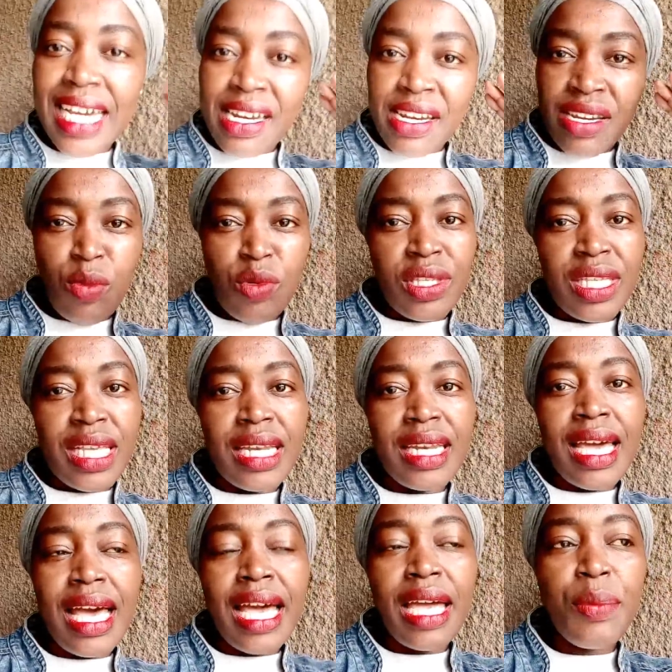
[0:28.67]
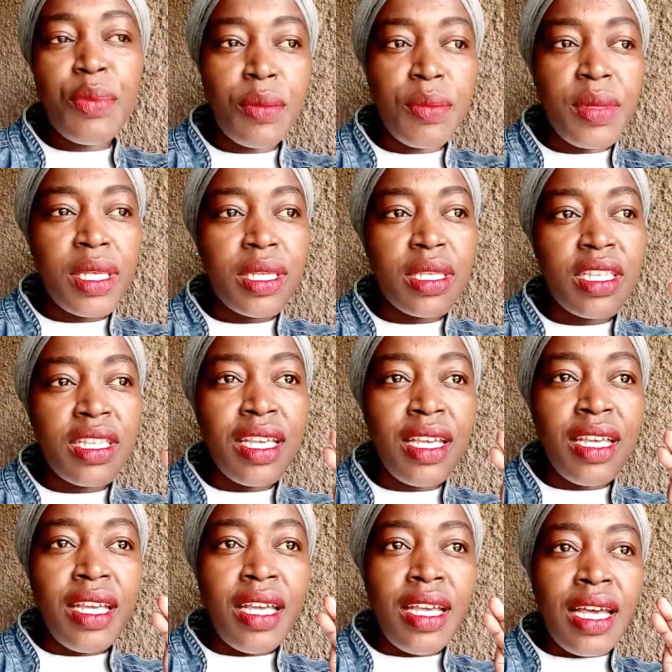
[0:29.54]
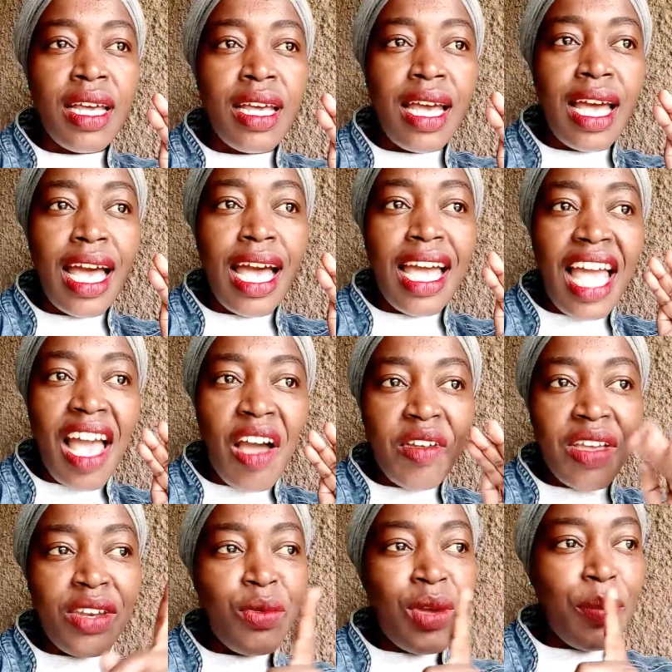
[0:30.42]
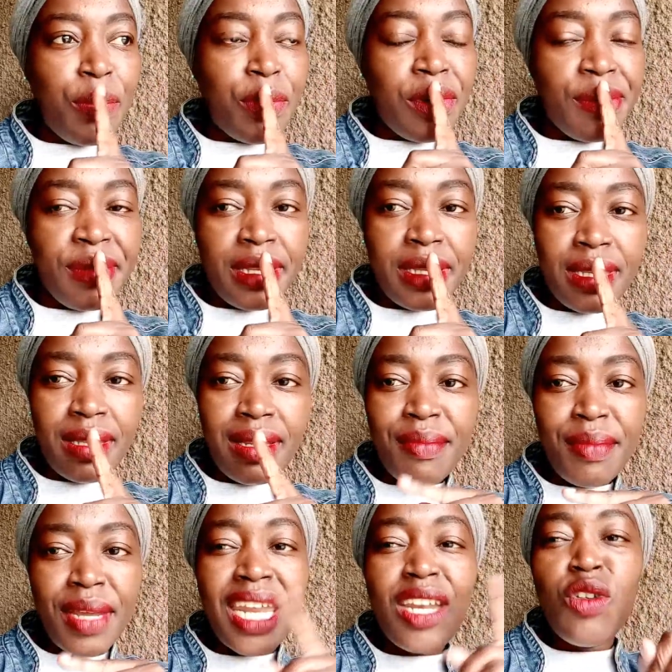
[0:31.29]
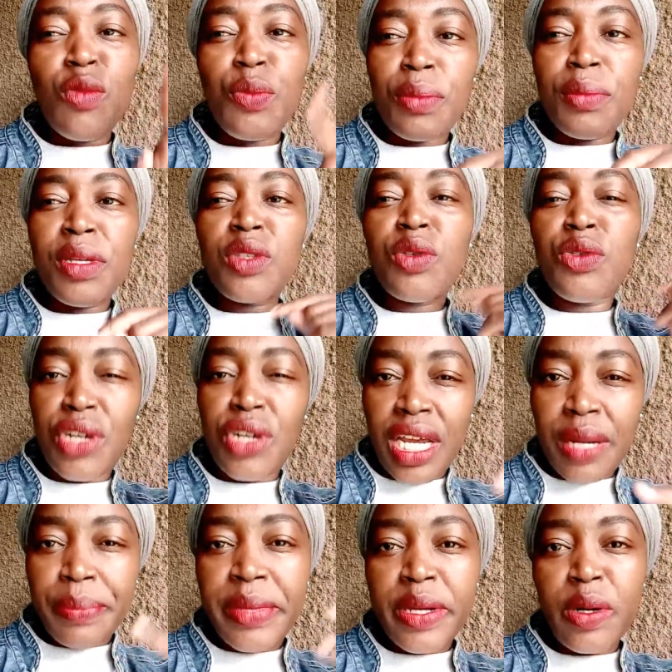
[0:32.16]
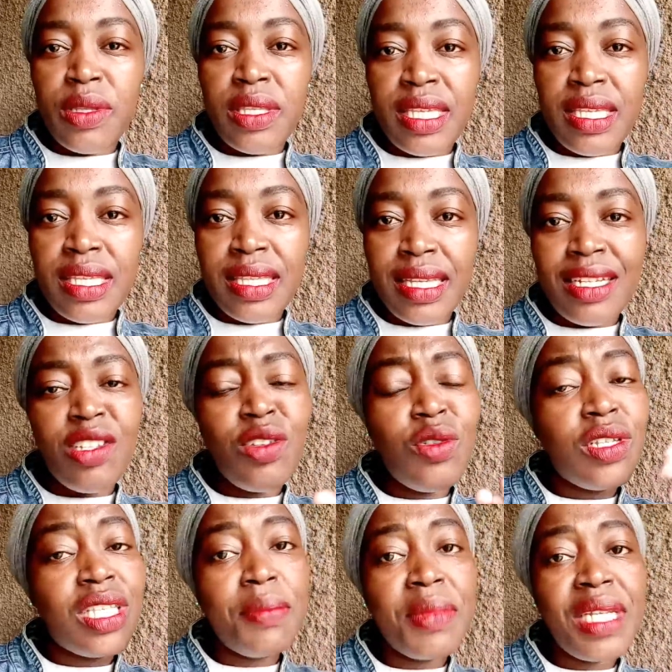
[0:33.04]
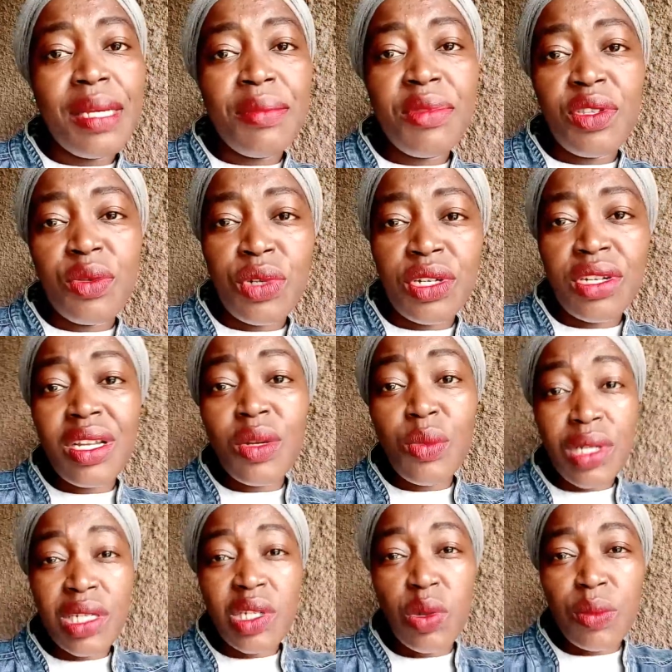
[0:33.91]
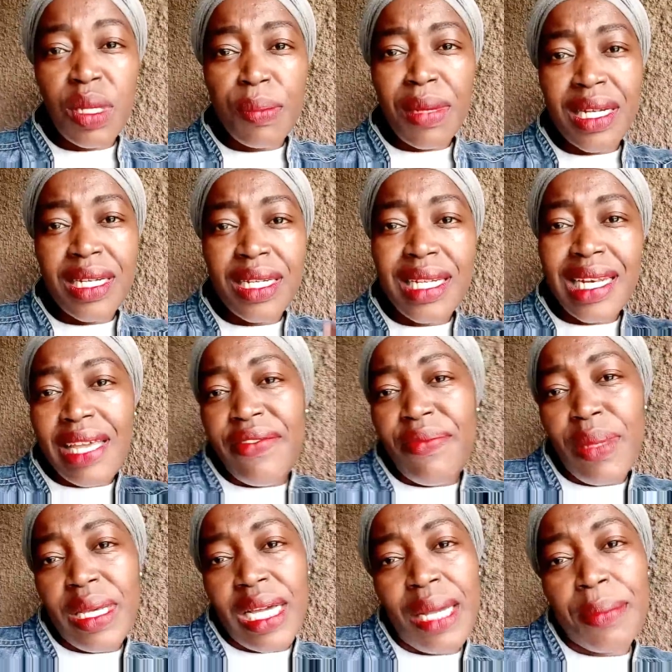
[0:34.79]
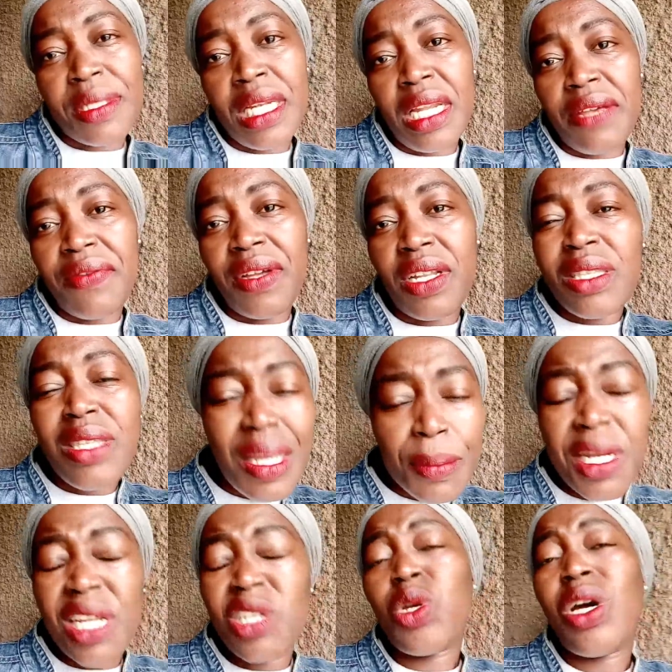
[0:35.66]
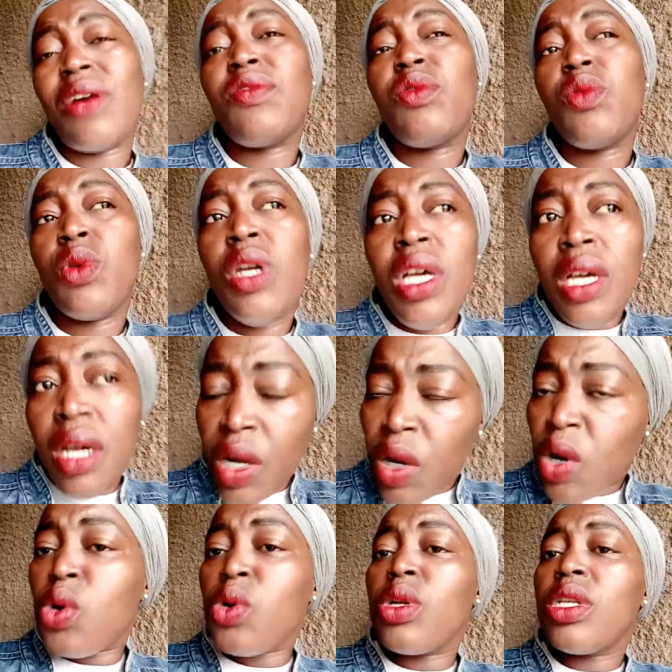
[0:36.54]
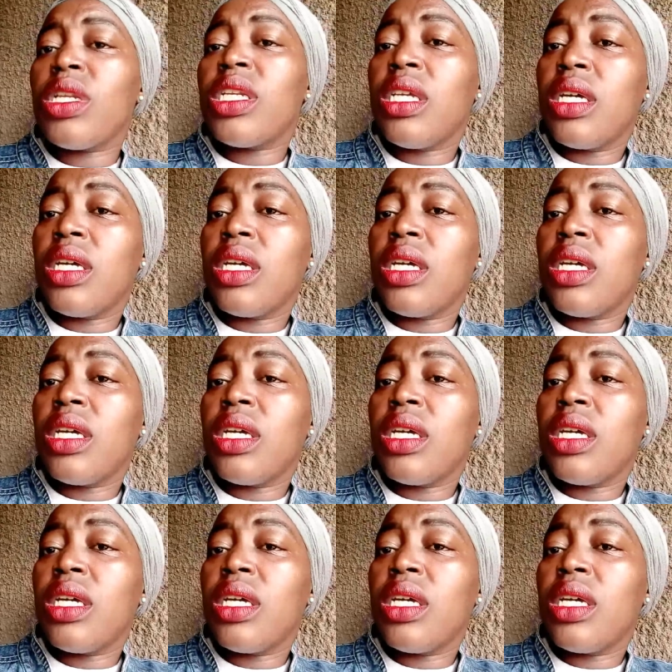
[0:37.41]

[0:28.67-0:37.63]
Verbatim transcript: karibu sana. I promise okay do i promise but i do promise to try and be consistent you know sometimes you would really want to be but life becomes life and sometimes you have to hold